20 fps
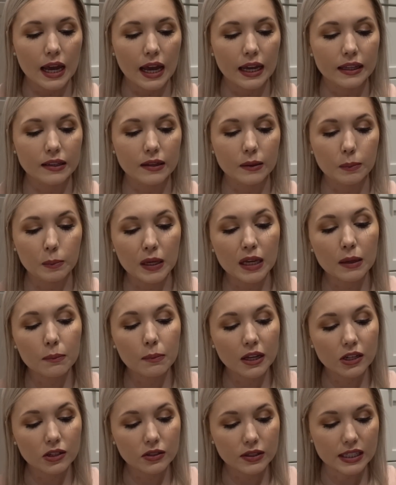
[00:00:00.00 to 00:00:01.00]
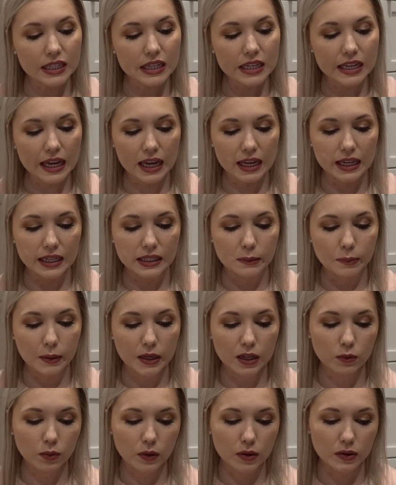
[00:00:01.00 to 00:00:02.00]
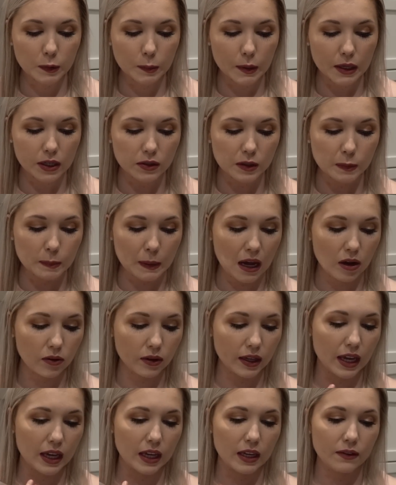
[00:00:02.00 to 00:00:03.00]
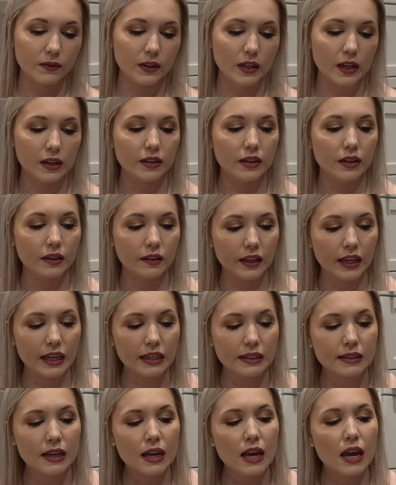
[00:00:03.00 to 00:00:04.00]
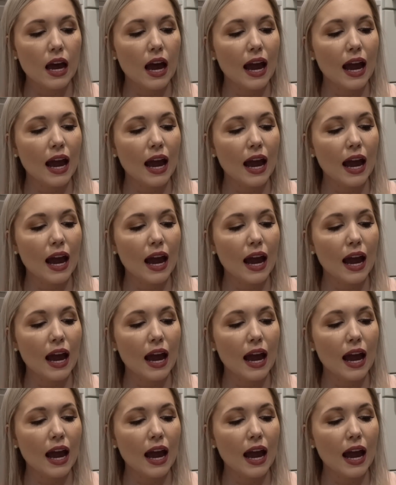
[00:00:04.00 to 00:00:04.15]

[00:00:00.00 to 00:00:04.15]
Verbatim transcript: And then the Pink Petal Tea Cake is pink rose petals, pound cake, and vanilla glaze.